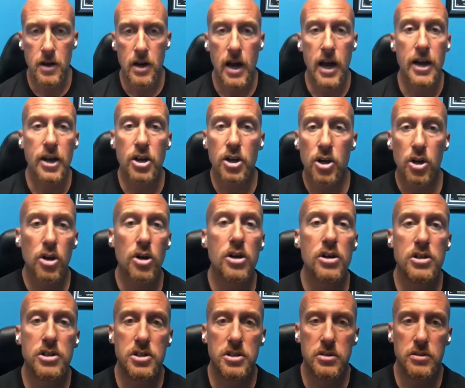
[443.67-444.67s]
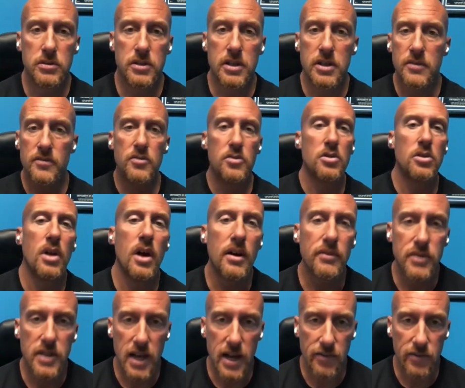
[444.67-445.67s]
I encourage you that if you'd
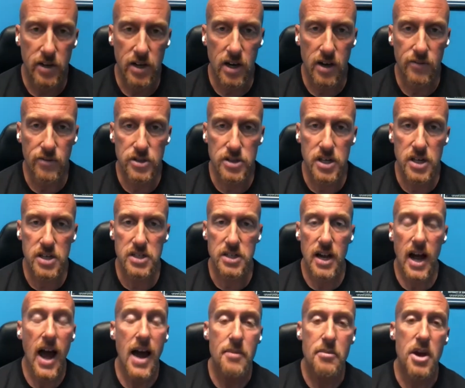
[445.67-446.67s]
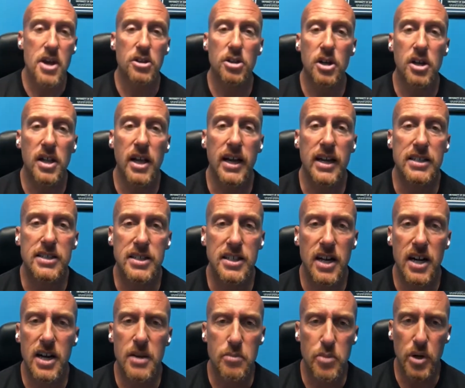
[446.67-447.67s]
love to have a conversation, I may look like a
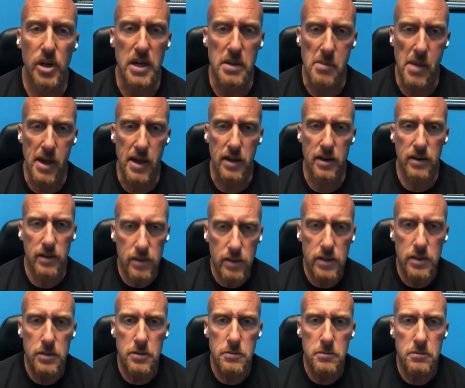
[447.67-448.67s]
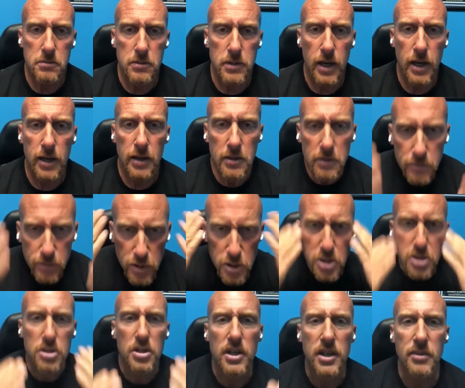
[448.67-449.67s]
scary boogeyman. Okay? If you
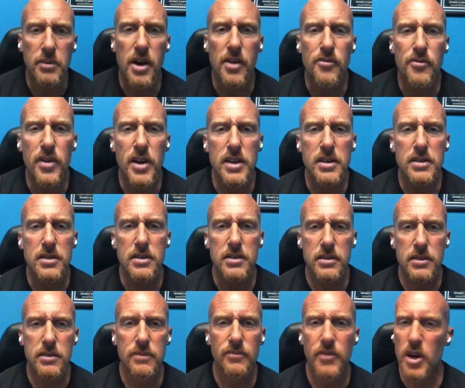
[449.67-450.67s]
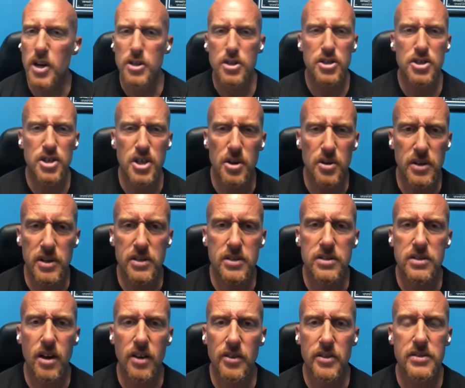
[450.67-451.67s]
just look at my face, very serious
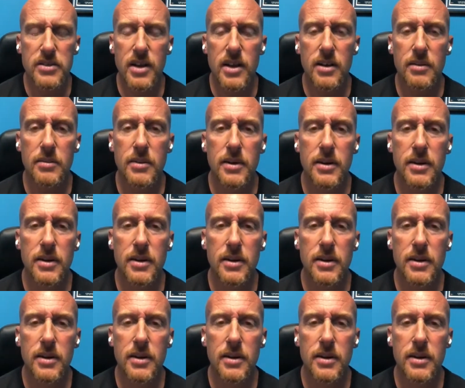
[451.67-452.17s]
all the time.